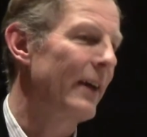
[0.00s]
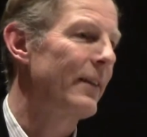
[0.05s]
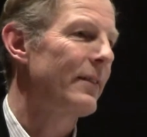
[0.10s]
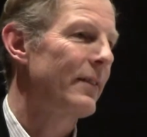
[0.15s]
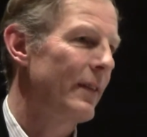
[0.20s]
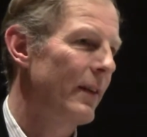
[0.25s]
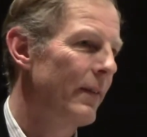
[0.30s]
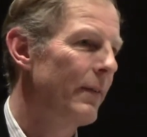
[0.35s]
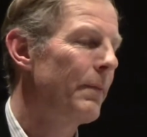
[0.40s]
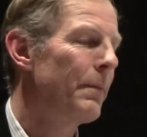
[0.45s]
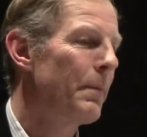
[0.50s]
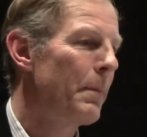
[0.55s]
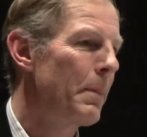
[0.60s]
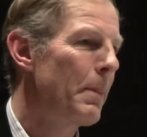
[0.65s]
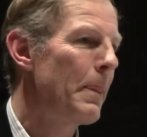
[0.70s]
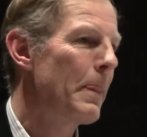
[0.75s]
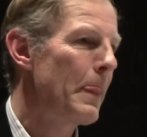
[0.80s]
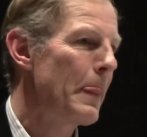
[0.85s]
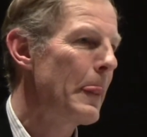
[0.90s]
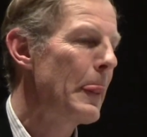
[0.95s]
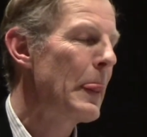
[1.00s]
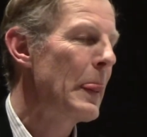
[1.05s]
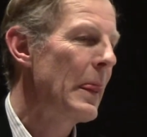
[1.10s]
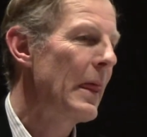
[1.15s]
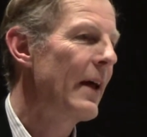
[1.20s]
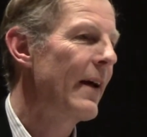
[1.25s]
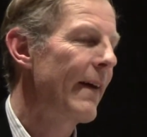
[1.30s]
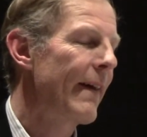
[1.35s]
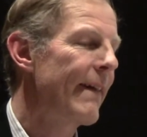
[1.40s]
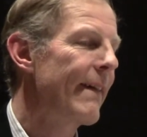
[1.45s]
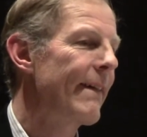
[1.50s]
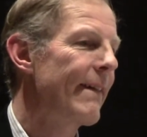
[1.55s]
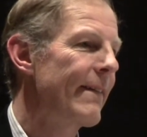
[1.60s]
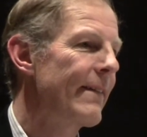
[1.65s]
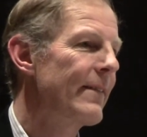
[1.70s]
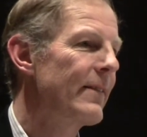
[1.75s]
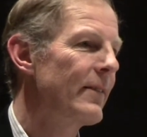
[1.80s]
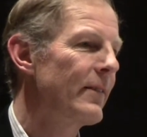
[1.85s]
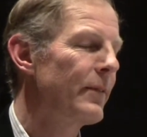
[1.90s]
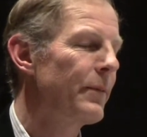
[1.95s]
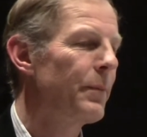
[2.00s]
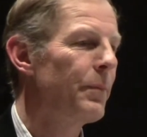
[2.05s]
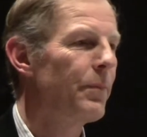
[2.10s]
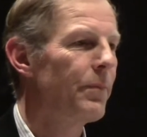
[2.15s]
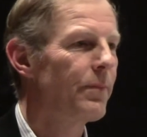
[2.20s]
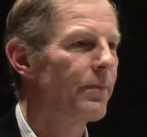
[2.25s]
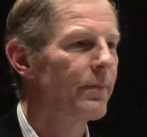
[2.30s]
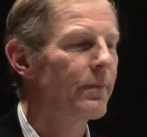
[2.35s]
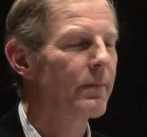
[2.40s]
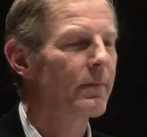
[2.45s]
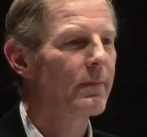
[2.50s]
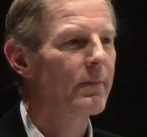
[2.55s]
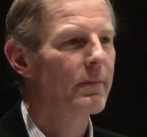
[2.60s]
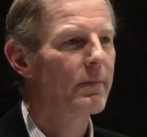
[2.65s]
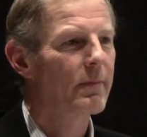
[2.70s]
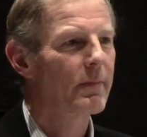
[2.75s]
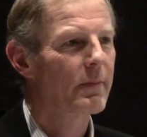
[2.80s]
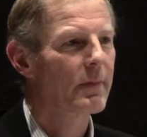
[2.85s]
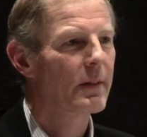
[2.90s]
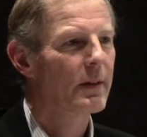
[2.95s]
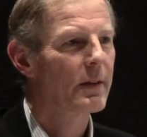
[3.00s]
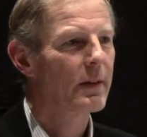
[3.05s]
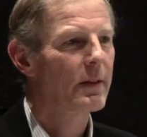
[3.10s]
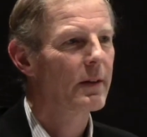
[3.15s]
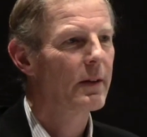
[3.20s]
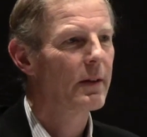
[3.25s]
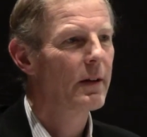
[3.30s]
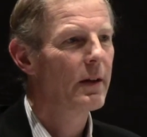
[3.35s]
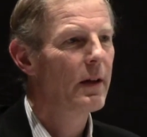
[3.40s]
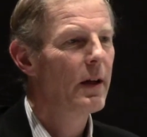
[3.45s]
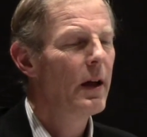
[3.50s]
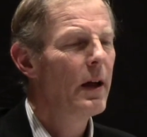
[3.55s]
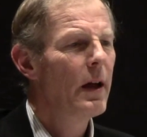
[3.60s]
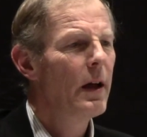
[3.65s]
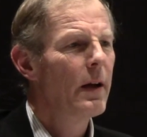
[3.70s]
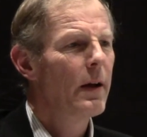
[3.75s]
Yes. You said rent, that's rent of the house, but it's not rent of the house.